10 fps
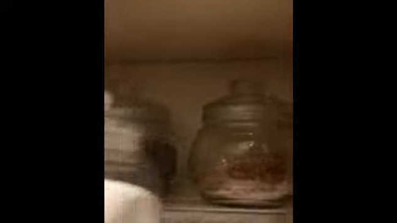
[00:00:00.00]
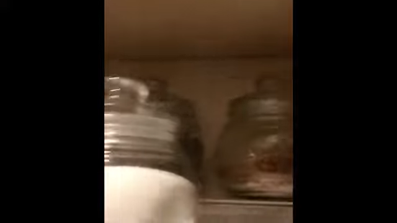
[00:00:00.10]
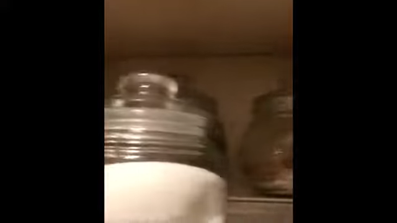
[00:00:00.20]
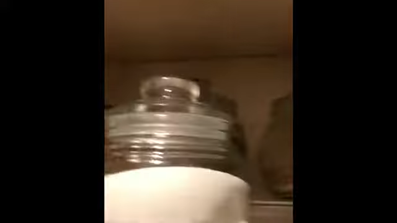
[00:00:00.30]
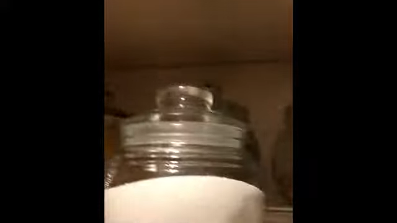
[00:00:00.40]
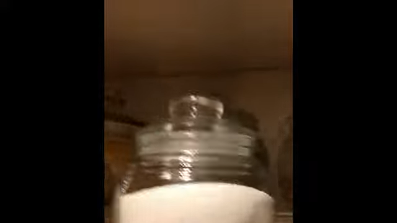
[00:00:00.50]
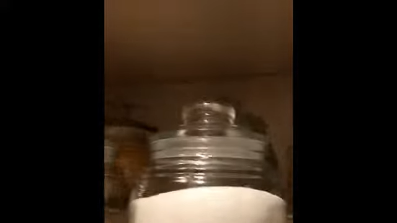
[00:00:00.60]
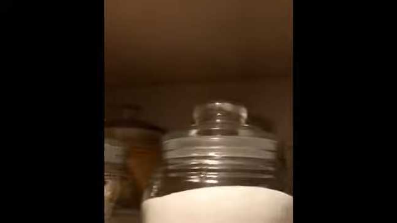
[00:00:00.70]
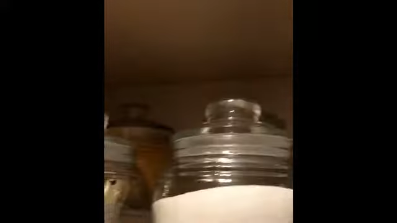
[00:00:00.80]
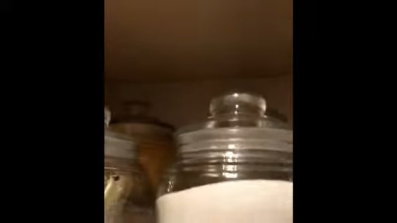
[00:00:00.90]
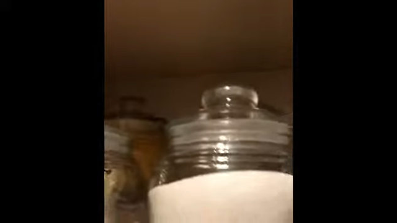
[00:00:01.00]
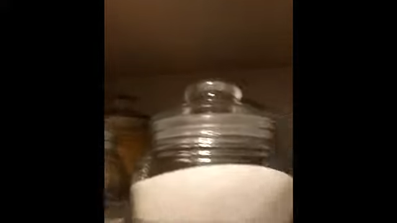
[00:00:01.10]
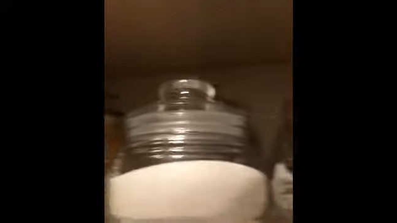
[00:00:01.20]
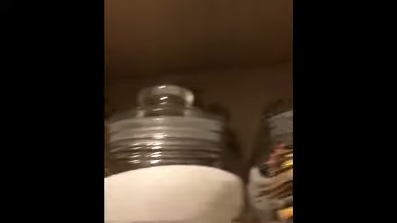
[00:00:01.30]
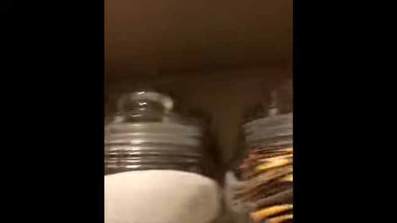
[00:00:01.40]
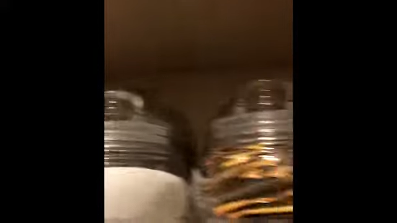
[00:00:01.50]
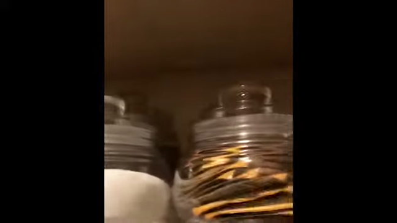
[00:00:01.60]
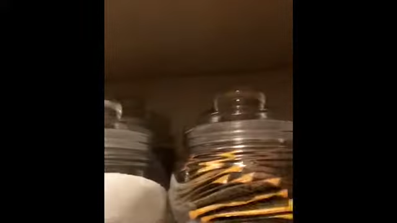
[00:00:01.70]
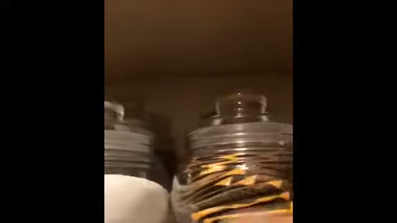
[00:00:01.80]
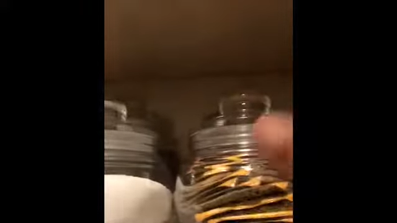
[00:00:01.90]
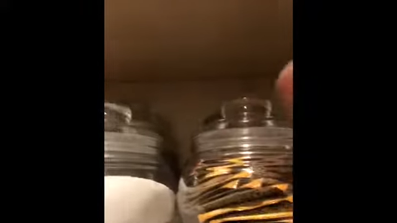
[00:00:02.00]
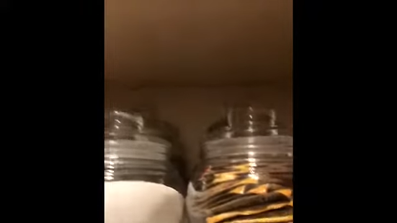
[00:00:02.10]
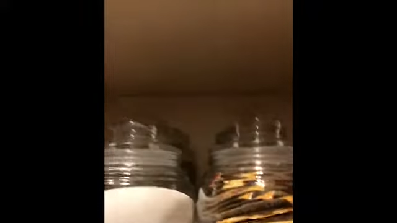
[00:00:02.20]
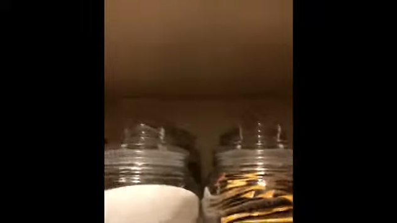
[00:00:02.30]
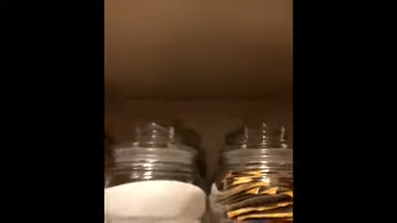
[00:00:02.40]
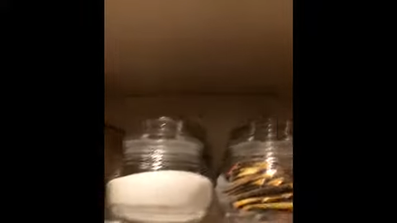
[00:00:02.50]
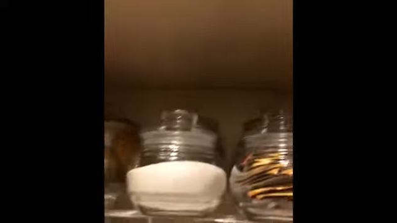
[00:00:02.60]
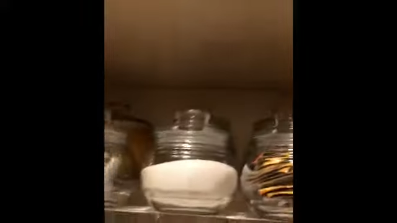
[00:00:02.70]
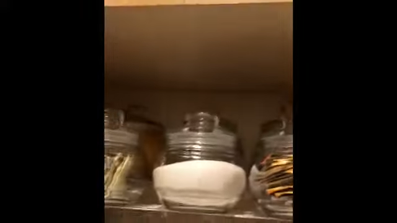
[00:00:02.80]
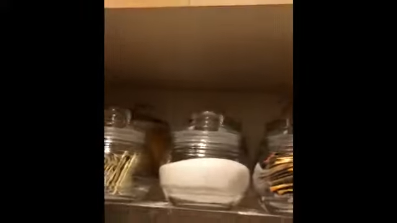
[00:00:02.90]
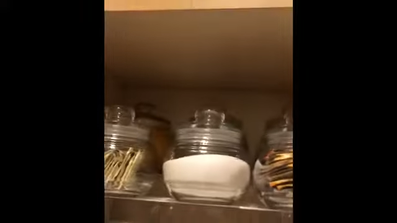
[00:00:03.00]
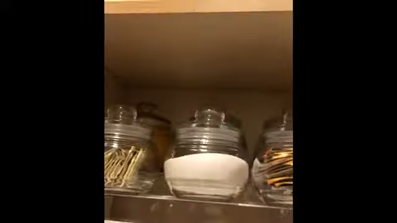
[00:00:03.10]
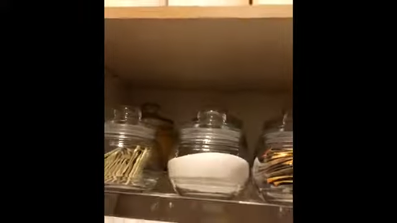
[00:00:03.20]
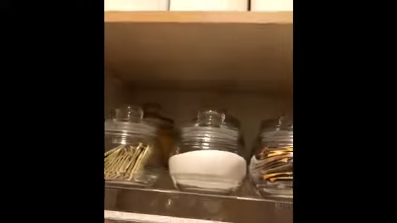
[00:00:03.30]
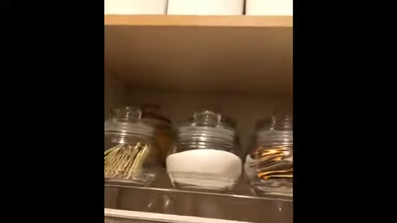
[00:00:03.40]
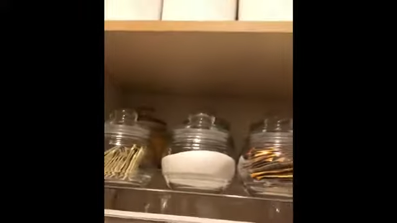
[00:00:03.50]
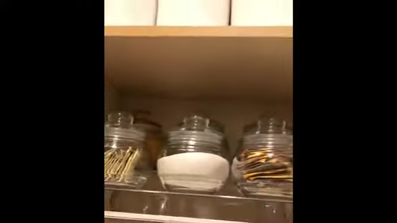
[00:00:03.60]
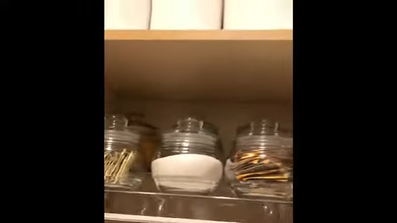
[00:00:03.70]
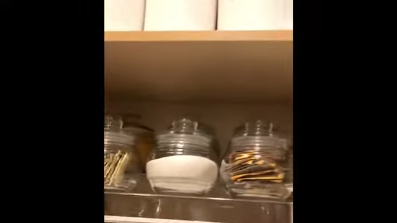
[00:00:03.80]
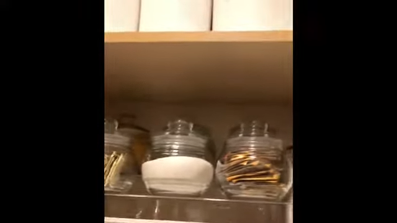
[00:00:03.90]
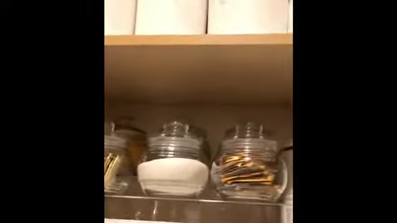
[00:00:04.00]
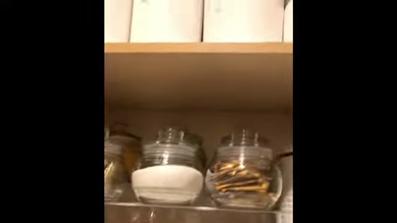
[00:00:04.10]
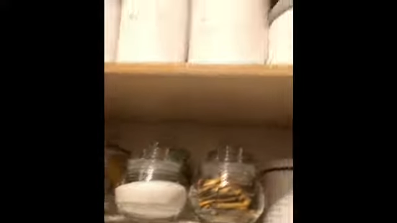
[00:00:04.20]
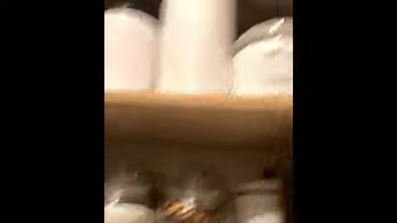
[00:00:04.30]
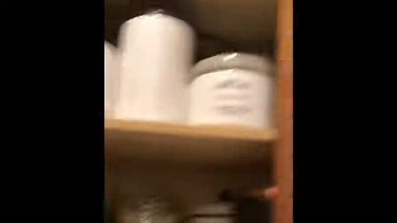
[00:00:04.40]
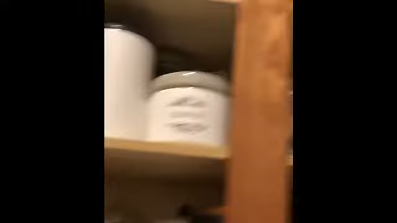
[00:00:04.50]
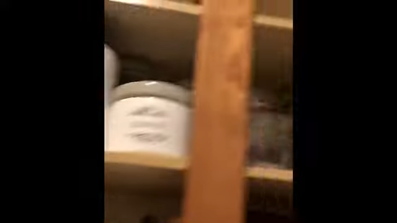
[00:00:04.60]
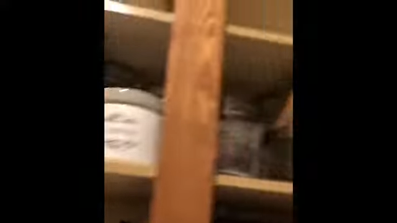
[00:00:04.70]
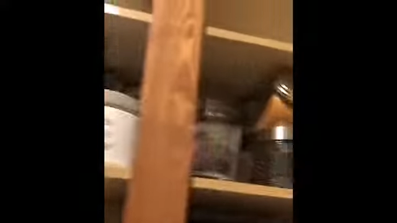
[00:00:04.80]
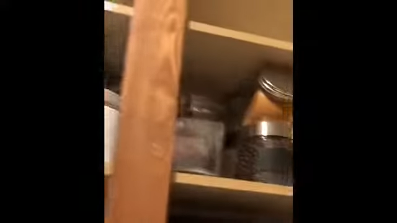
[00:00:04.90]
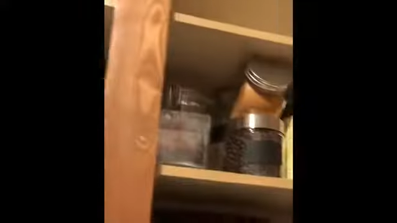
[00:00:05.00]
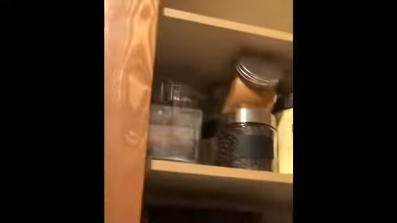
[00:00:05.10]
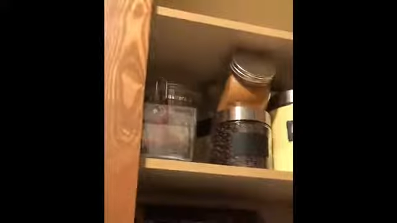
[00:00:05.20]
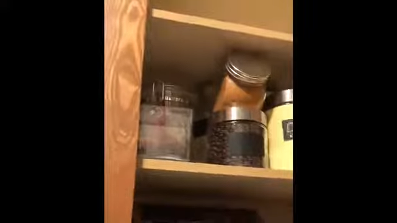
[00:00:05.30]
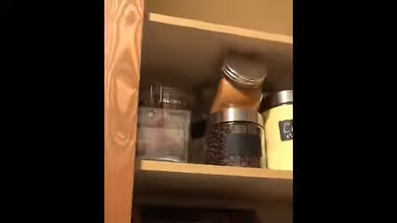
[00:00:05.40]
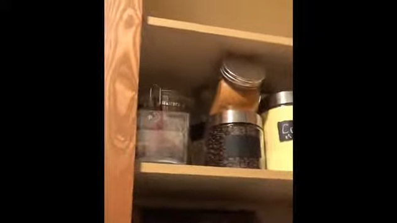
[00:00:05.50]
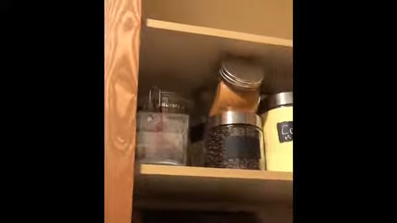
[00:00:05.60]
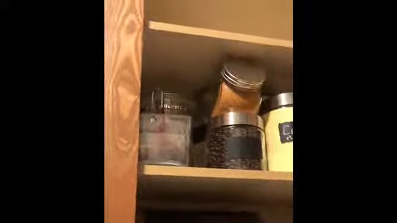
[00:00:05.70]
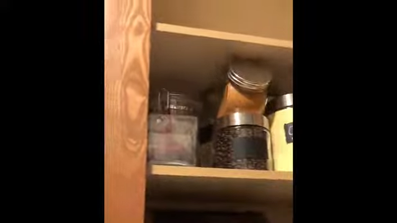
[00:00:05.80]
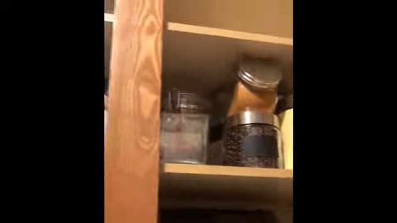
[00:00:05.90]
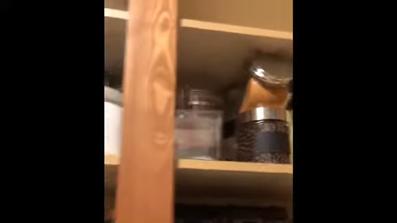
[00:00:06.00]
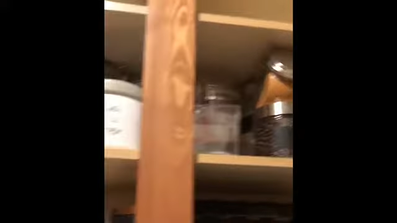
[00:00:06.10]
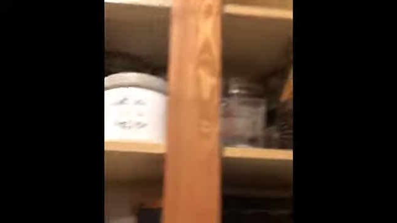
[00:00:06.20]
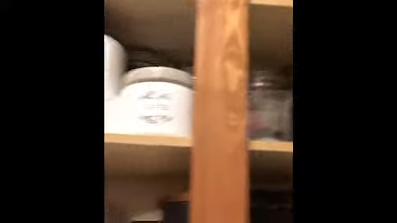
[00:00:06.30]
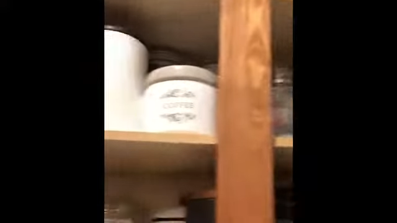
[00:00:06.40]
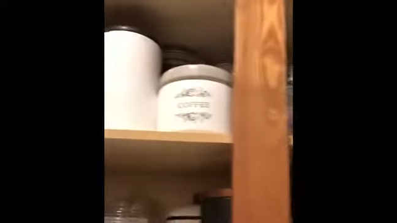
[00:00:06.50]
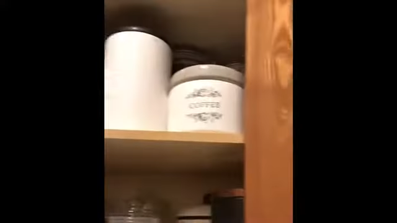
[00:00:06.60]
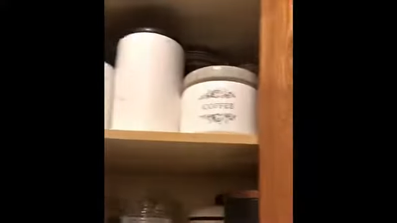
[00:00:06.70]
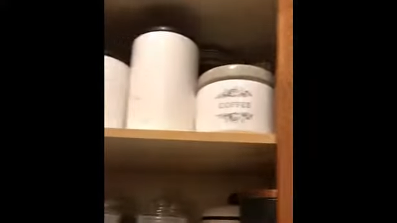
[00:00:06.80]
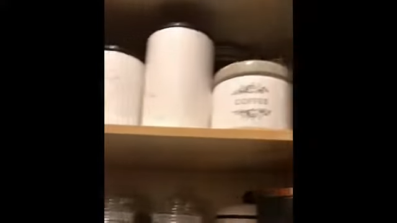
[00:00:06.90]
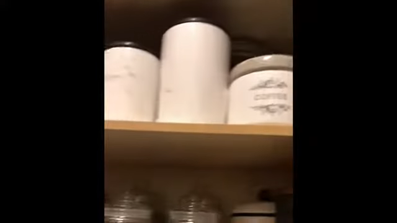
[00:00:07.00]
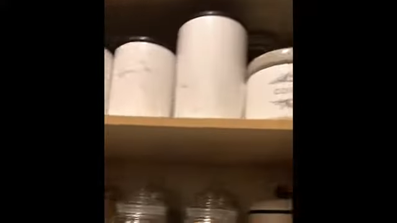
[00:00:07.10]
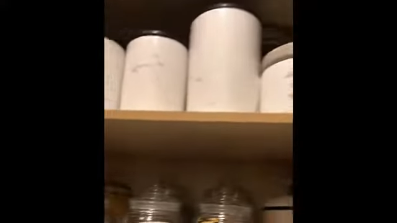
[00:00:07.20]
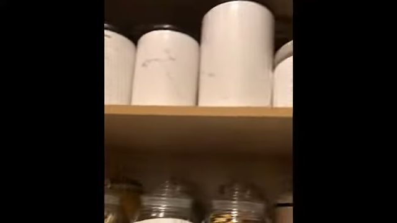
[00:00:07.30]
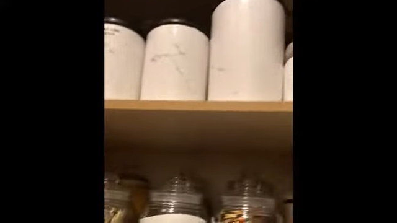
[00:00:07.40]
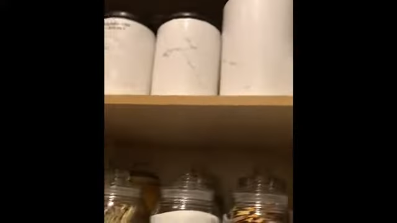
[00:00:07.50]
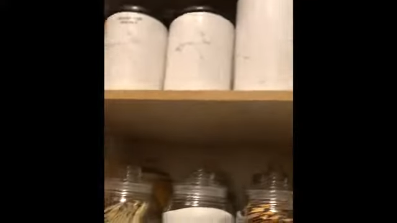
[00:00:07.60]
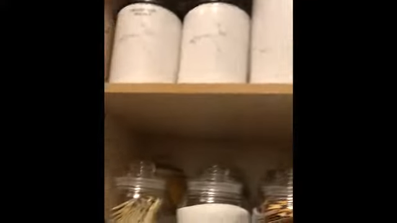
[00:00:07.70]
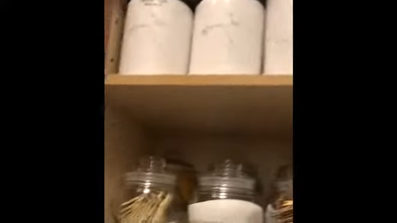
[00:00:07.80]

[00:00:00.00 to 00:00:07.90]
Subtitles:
(no speaker visible)